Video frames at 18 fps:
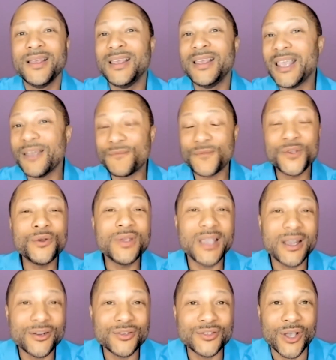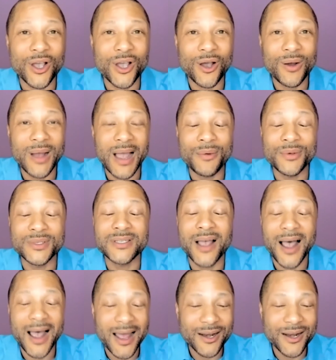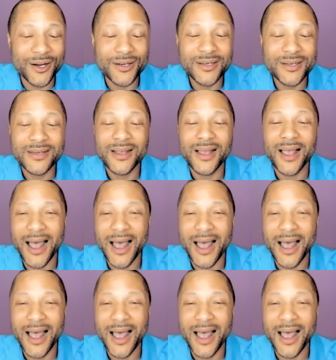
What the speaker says: A few years ago, I was honored